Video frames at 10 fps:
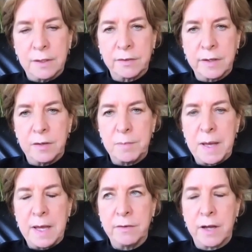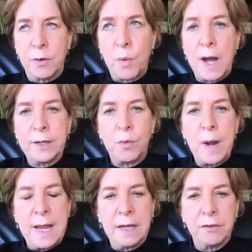is going to depend on a wide
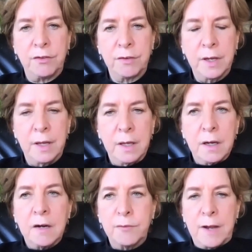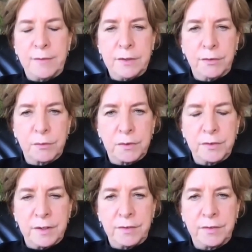range of revenue
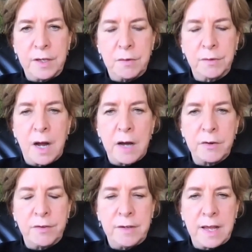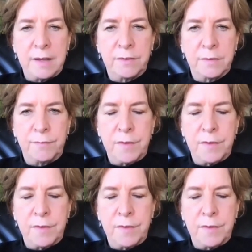sources. Gone are the days of